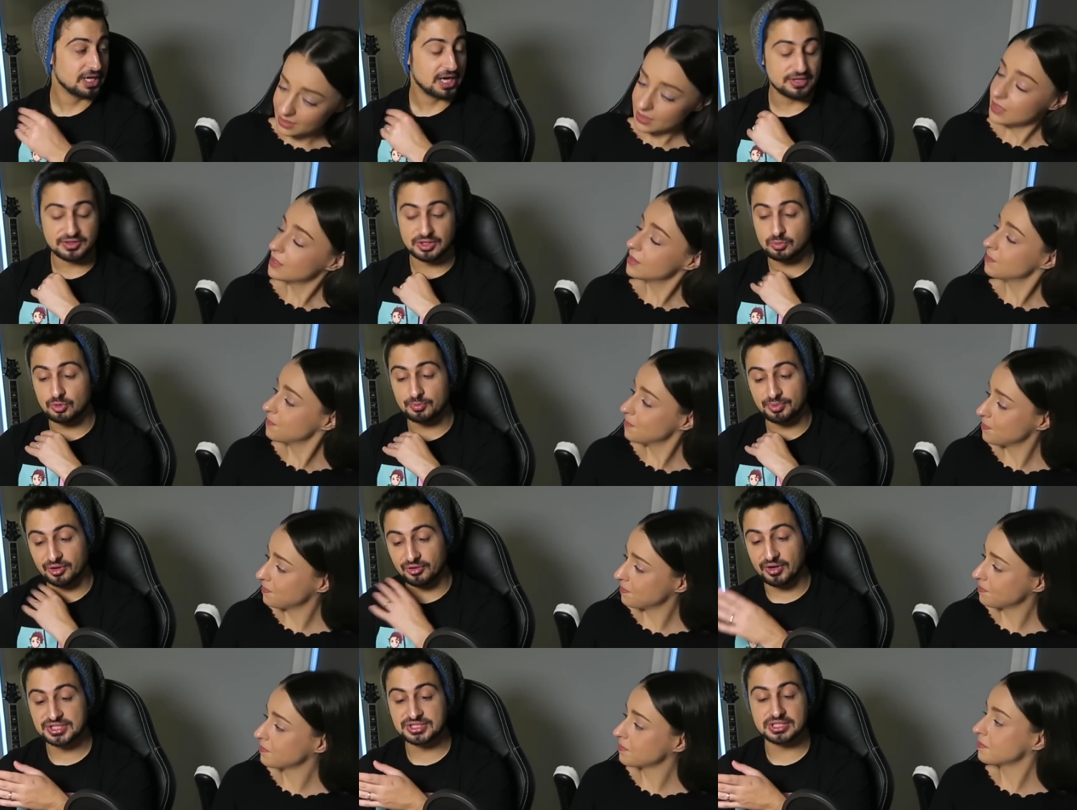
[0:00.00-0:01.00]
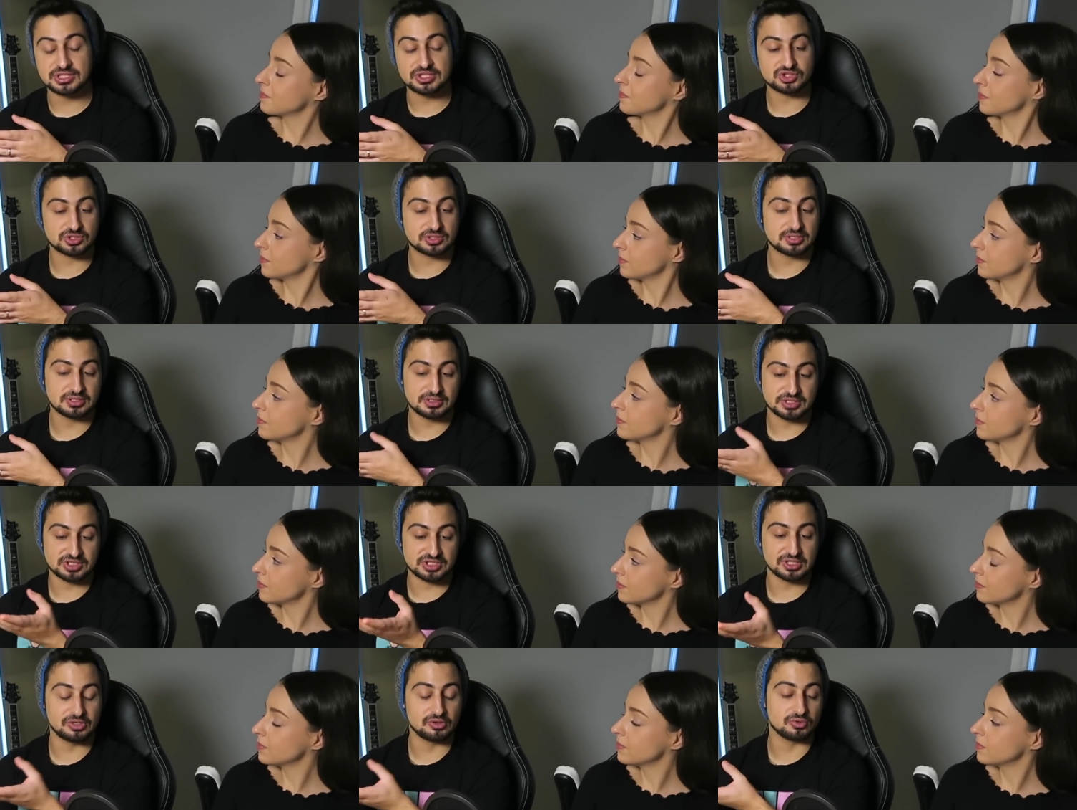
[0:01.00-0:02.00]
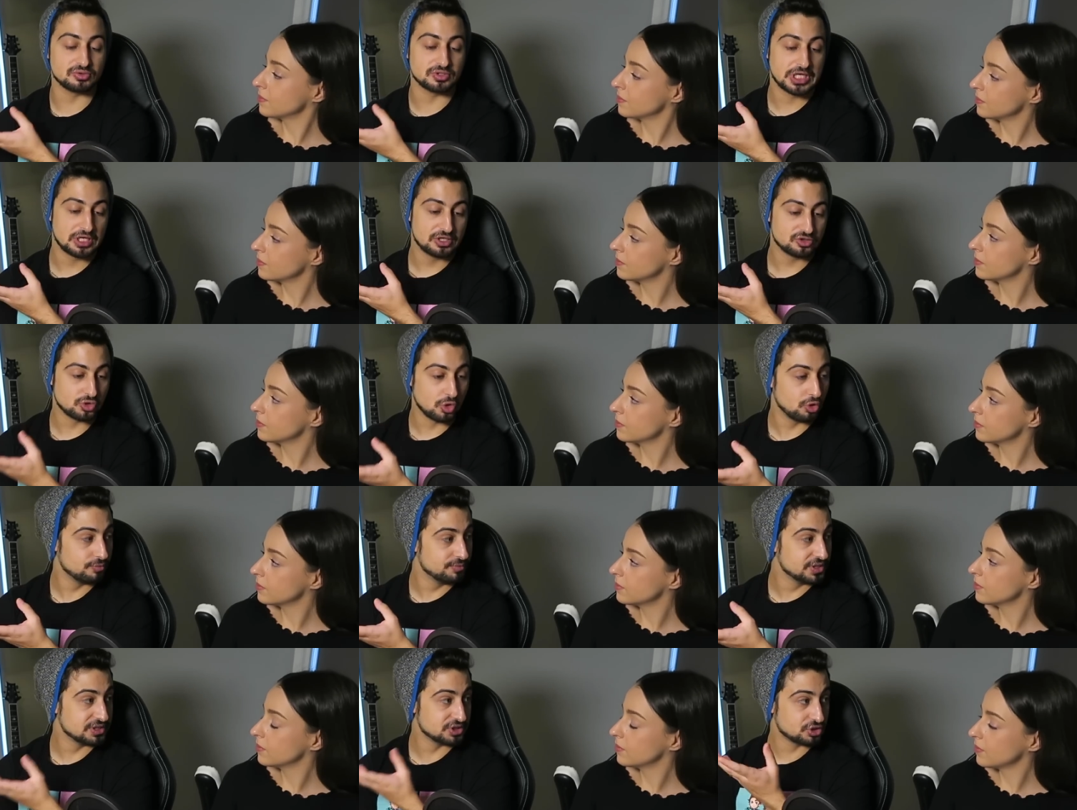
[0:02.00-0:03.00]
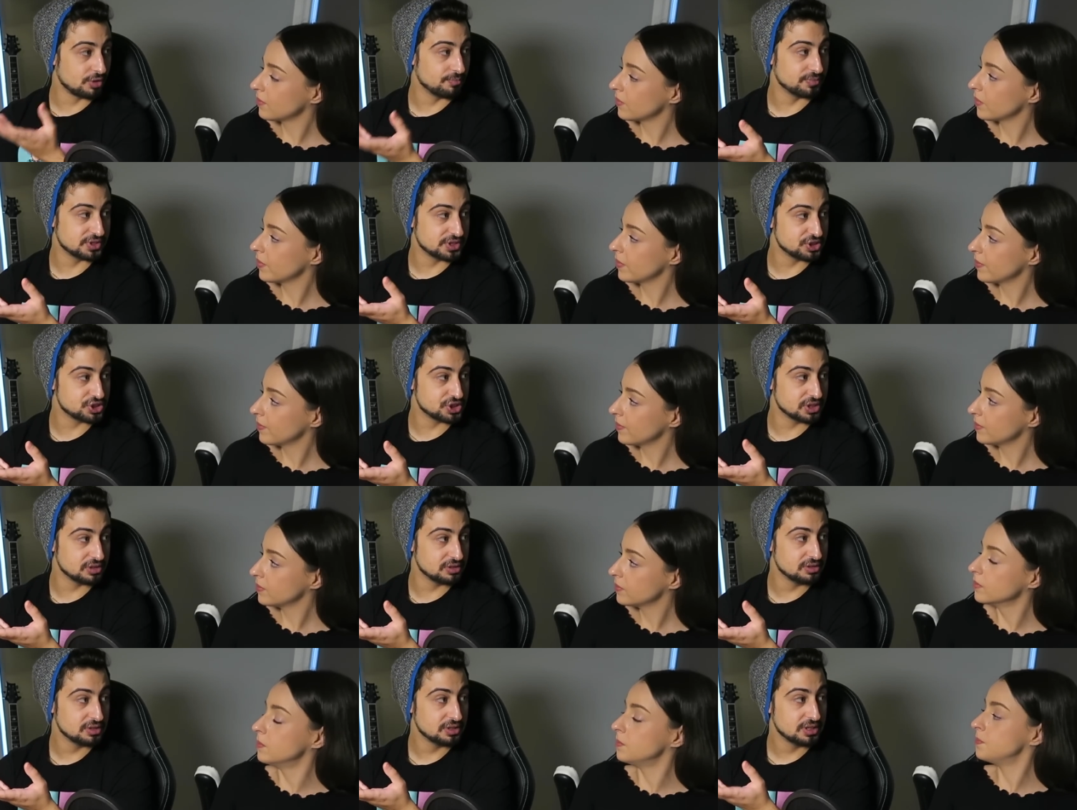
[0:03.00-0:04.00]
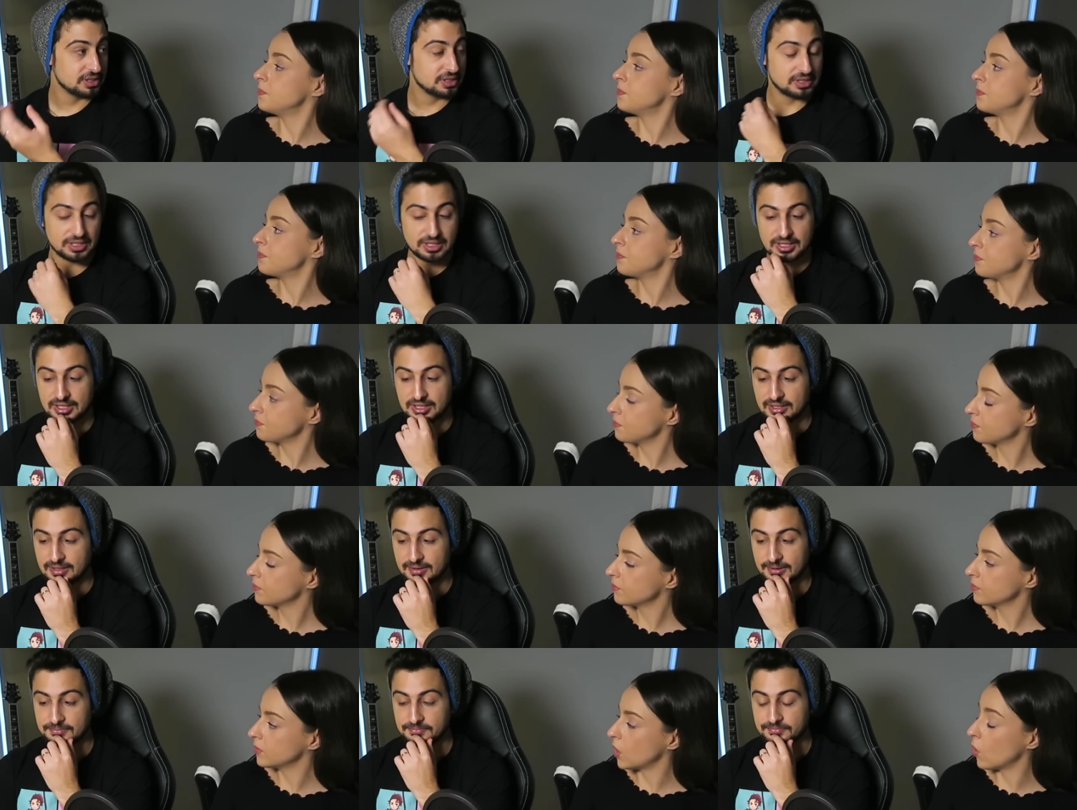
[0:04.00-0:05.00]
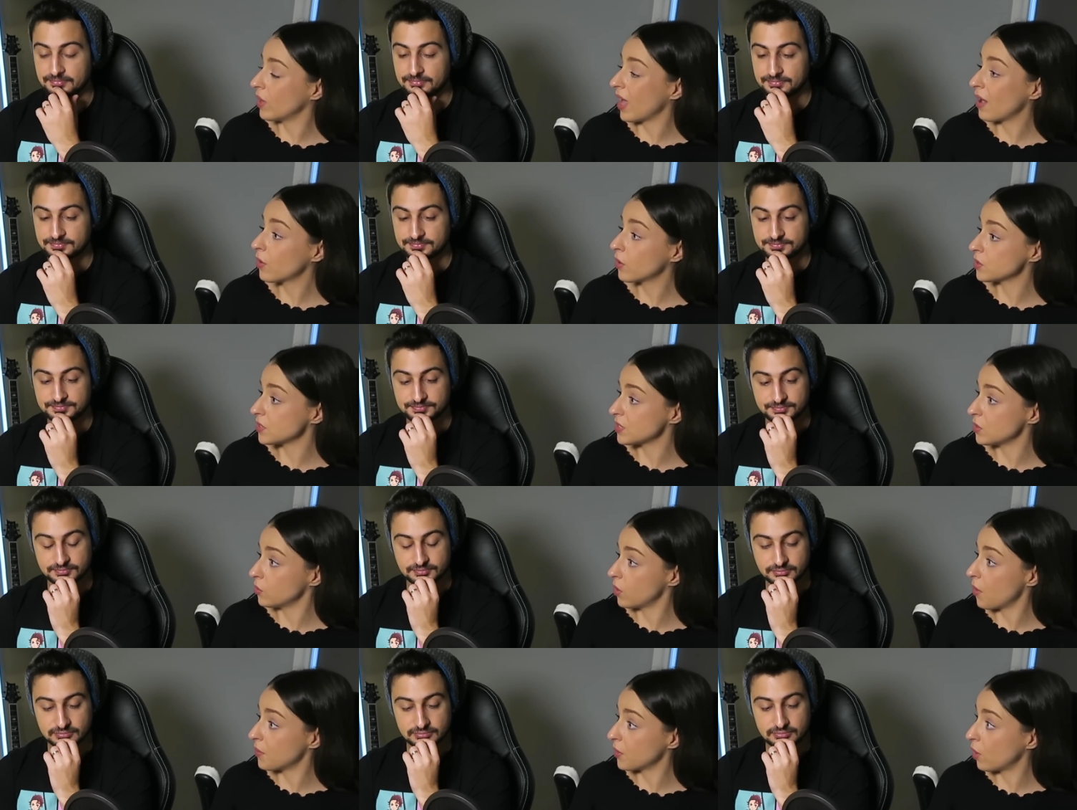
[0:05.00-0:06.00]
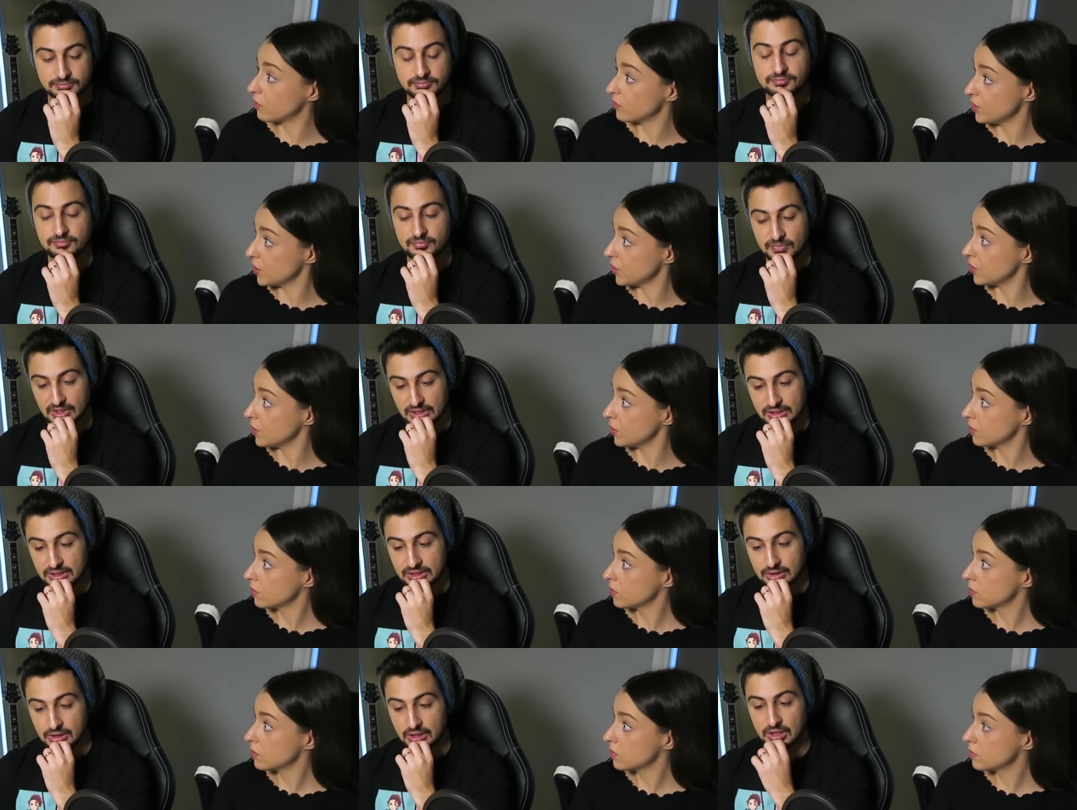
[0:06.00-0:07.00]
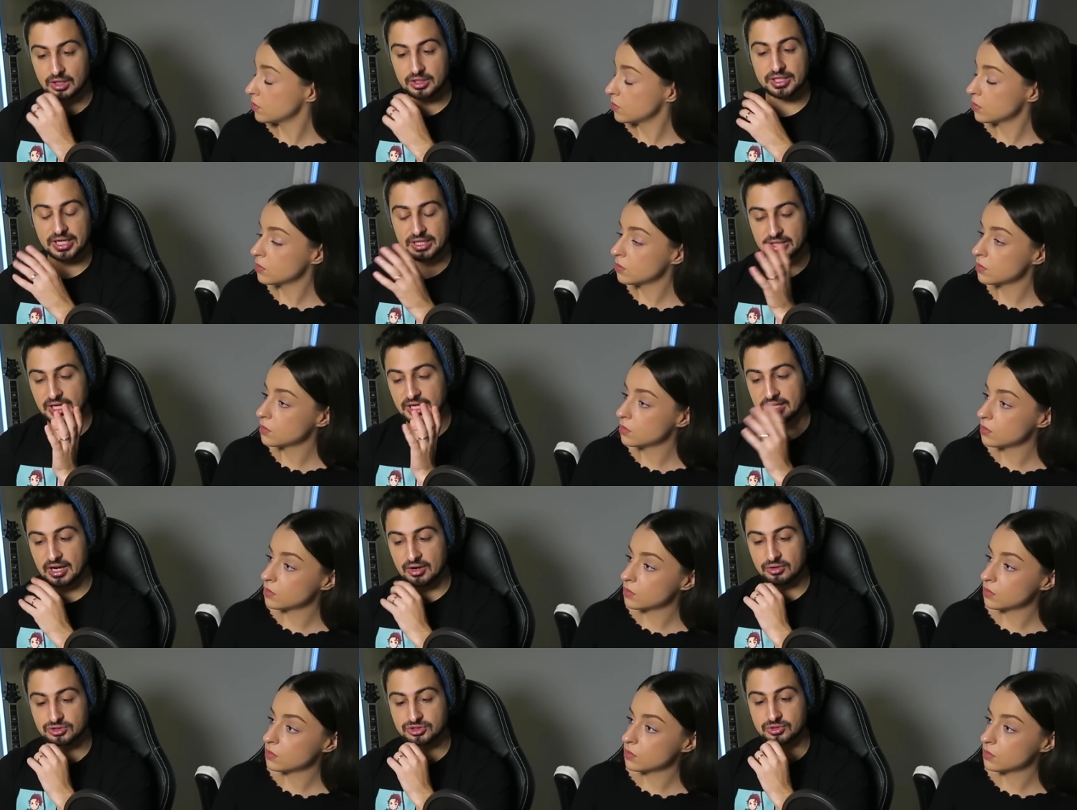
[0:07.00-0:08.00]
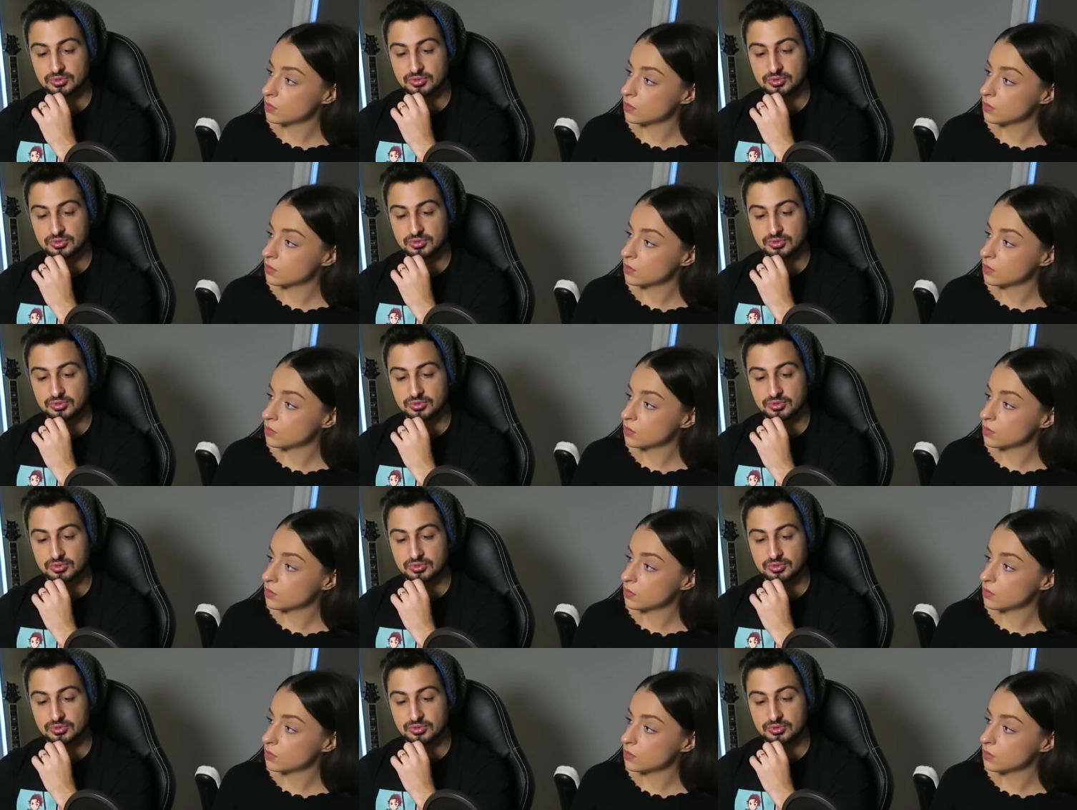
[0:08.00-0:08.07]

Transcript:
Speaker 1: I think we'll progress in this little tournament, this competition.
Speaker 2: Garo's still going off too.
Speaker 1: Yeah, Garo's